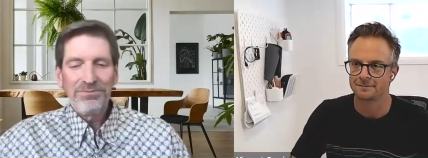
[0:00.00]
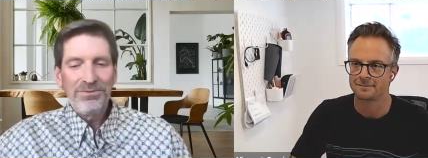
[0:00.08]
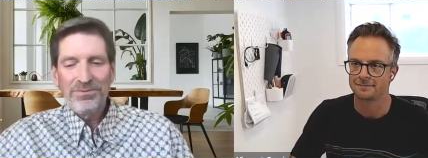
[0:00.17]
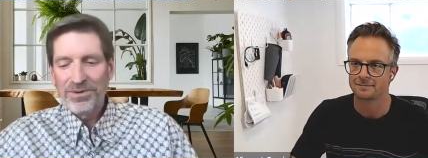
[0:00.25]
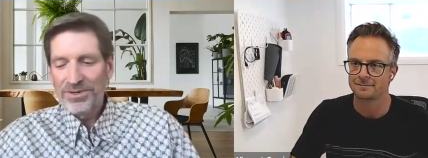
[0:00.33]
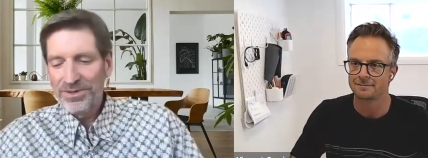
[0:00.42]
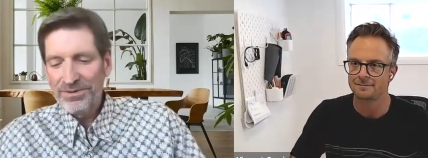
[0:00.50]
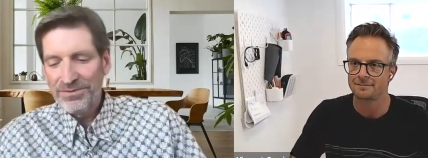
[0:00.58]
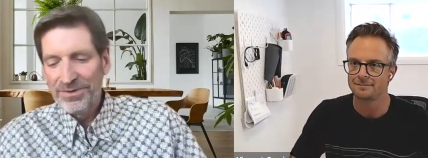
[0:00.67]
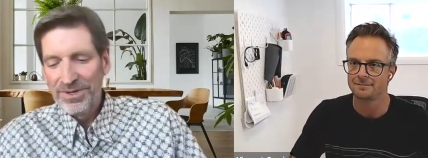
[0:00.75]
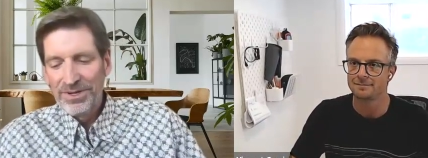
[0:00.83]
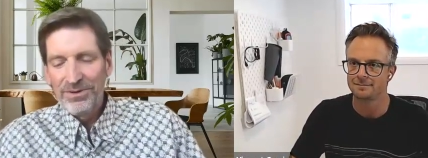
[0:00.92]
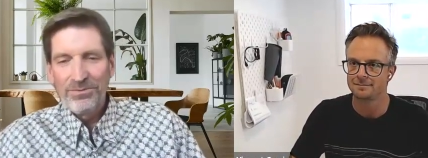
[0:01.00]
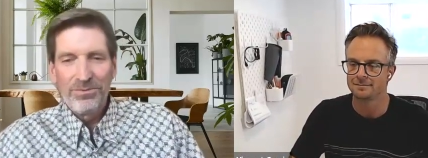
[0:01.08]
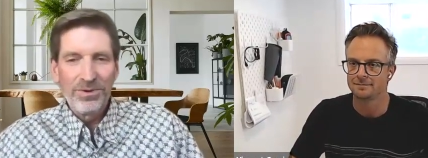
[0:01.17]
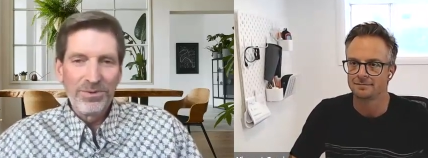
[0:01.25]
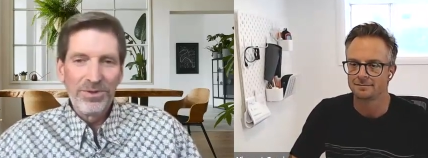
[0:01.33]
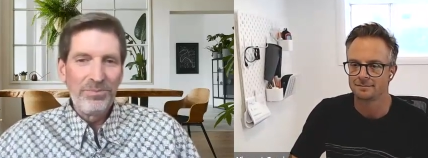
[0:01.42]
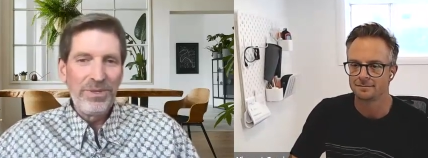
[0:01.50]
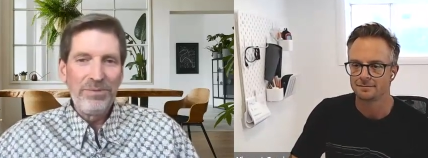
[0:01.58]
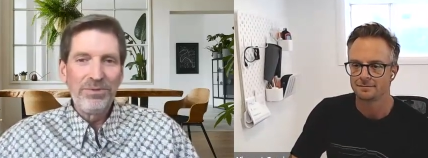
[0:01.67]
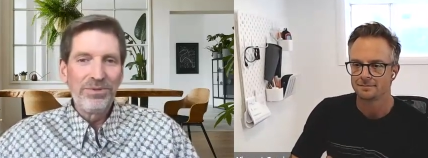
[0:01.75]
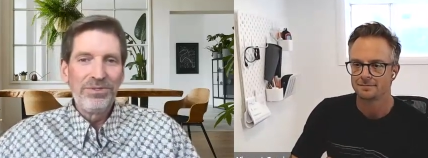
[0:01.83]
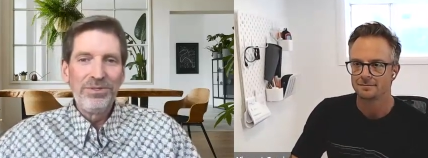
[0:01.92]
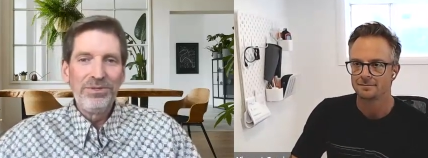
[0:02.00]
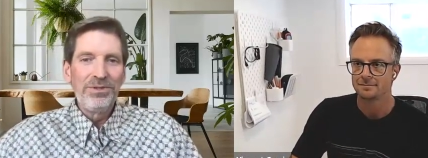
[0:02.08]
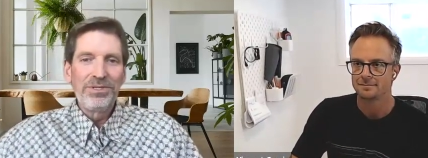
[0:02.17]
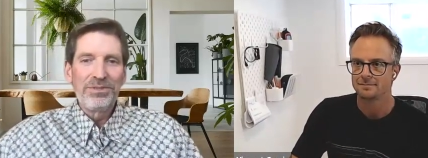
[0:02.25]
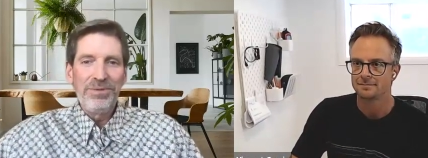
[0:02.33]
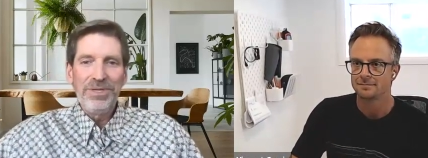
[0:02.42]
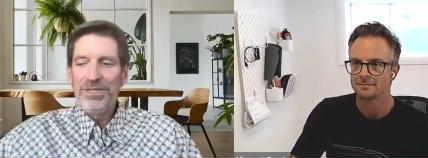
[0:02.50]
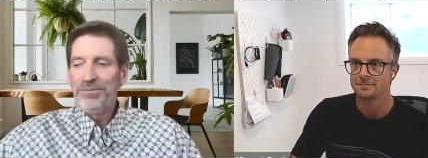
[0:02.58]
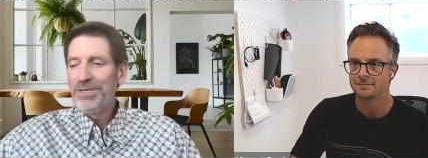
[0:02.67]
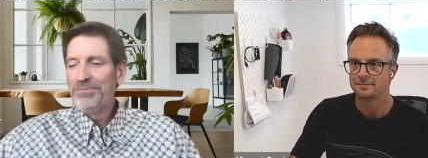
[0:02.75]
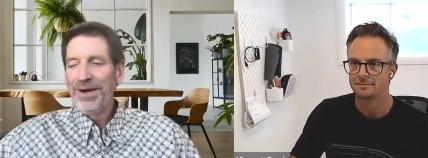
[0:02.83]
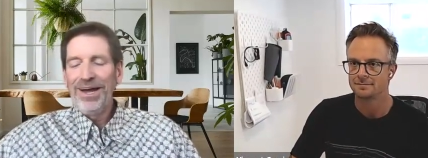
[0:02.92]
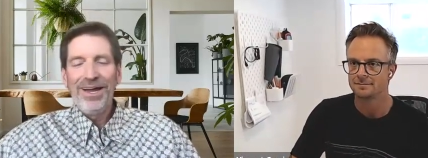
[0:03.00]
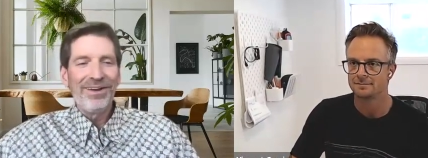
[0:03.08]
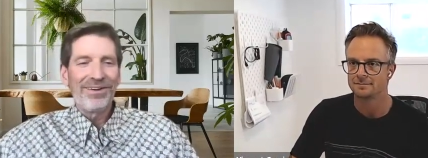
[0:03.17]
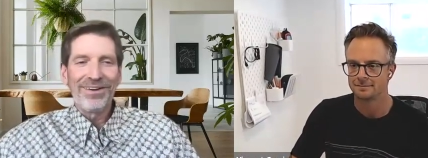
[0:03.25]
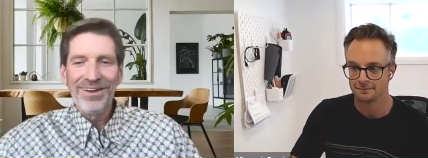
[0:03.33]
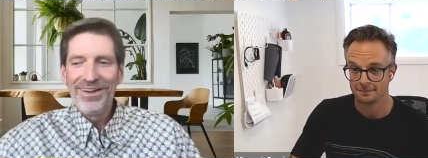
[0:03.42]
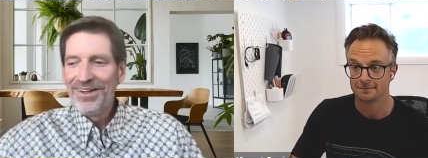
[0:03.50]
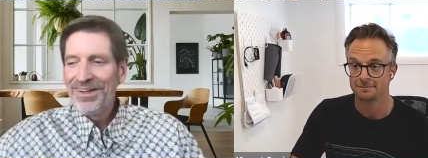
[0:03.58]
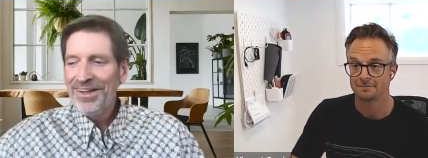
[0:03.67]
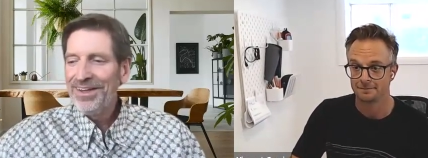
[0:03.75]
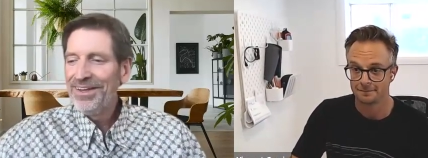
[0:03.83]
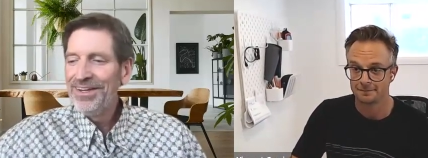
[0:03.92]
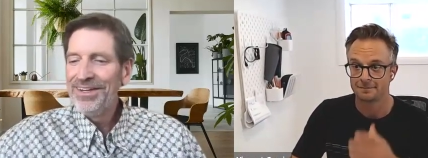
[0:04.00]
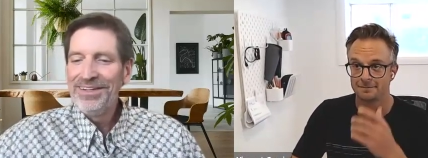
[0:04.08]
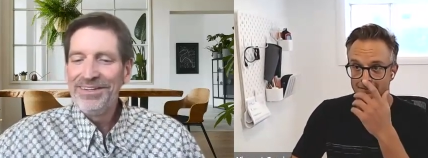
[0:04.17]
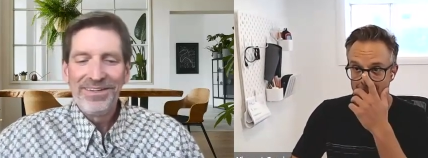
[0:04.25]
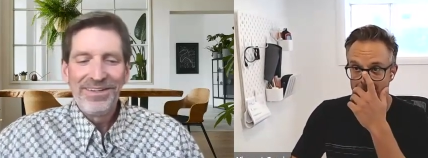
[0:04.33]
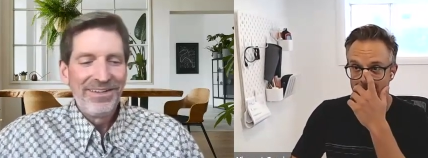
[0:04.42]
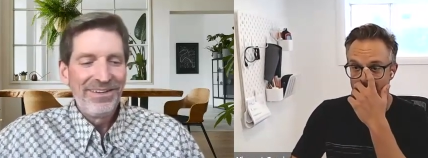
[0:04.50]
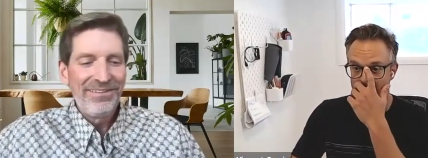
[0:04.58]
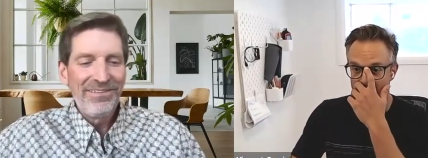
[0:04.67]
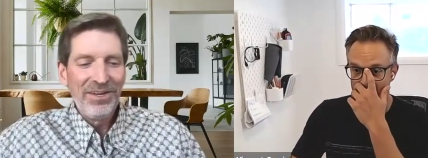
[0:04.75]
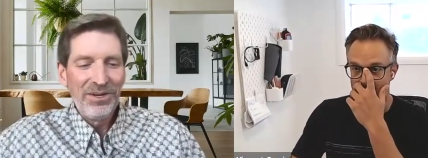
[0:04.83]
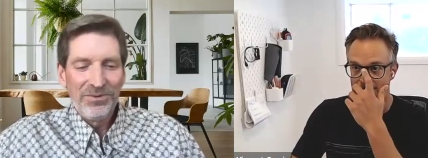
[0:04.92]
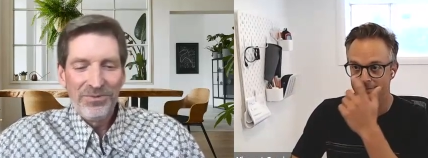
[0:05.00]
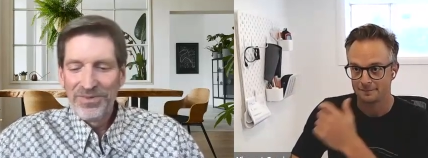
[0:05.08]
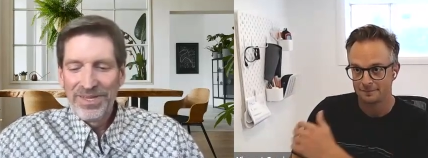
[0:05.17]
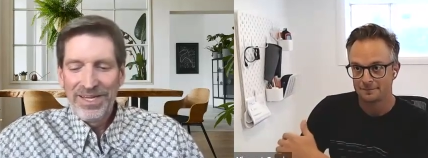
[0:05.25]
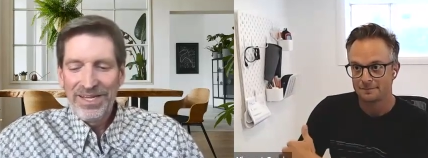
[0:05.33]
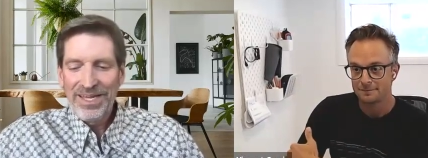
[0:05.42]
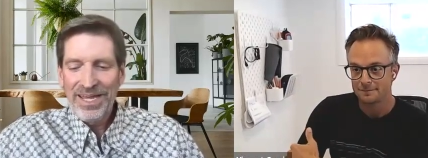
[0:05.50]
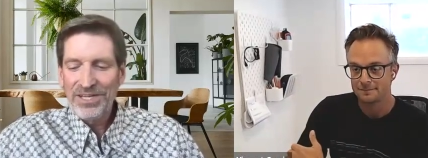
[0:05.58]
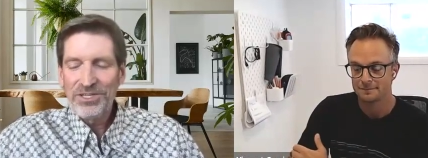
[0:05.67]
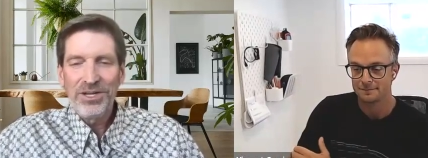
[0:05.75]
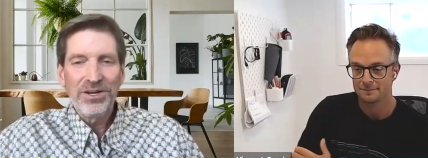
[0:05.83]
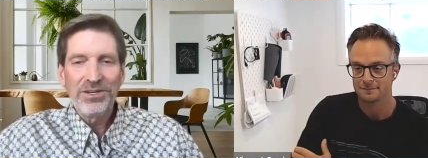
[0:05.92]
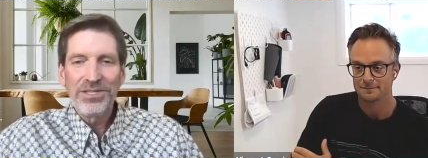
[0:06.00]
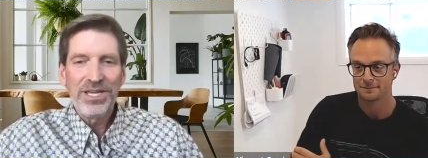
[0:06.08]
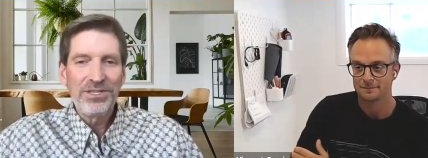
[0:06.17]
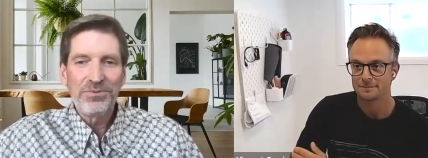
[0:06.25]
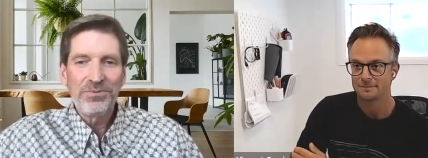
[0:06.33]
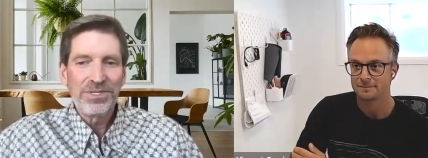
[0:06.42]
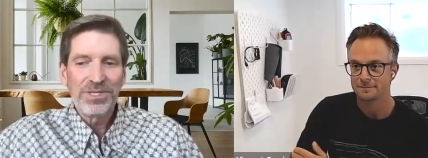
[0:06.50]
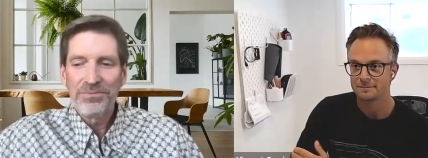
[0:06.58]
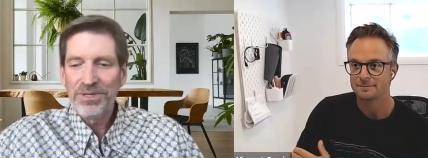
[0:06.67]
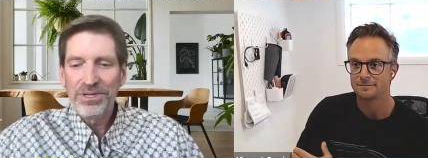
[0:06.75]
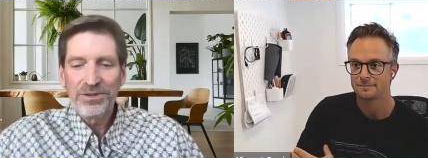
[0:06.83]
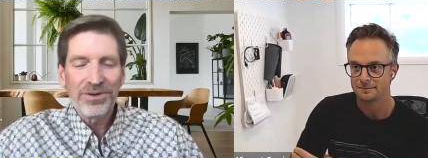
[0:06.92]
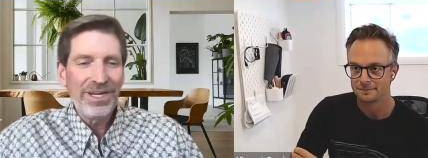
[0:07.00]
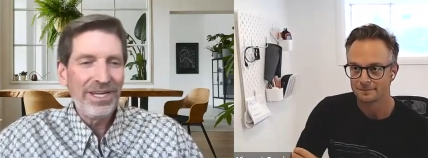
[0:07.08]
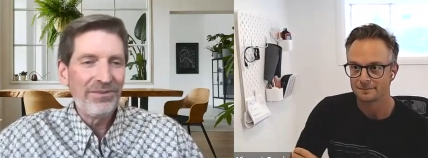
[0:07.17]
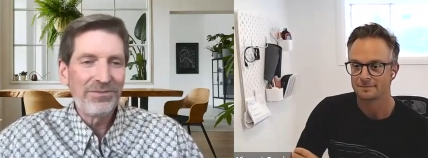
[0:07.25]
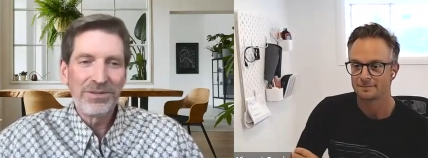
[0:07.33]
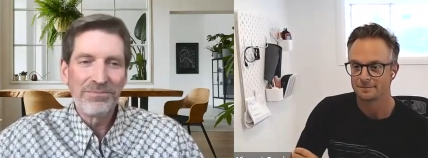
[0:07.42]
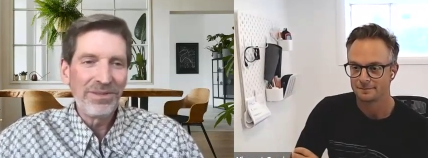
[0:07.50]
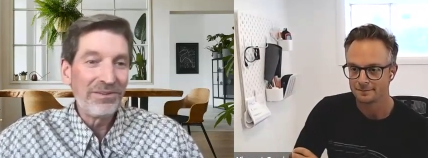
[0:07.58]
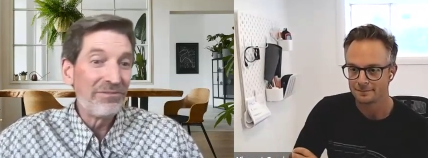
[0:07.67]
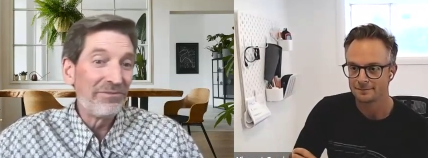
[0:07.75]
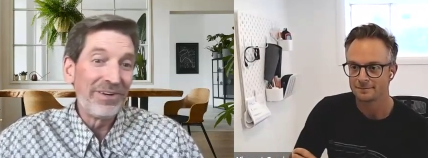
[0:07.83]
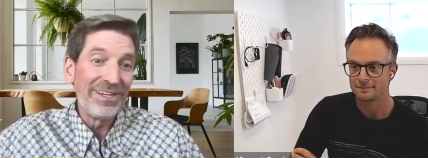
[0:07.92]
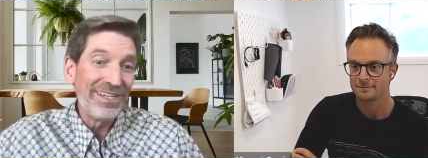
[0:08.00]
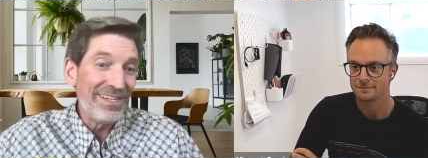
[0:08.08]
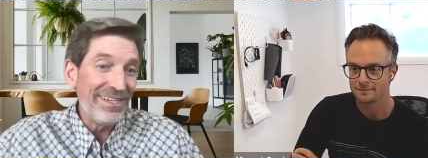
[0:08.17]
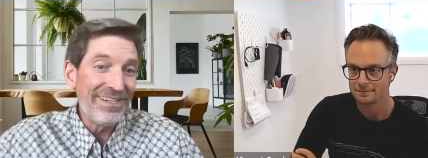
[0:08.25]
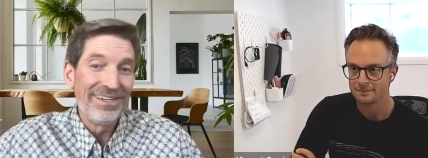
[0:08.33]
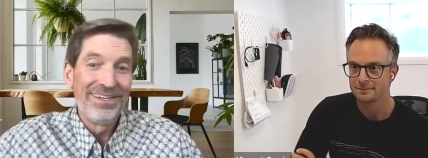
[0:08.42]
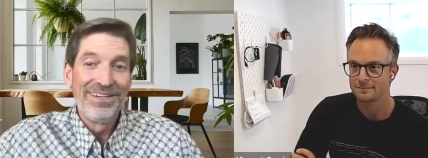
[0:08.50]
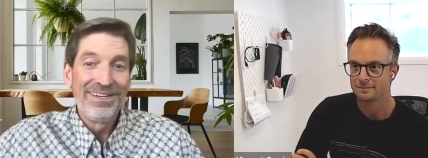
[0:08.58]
Speaker 1: we're we're real people too as a b2b buyer and you know catching our attention with something creative something funny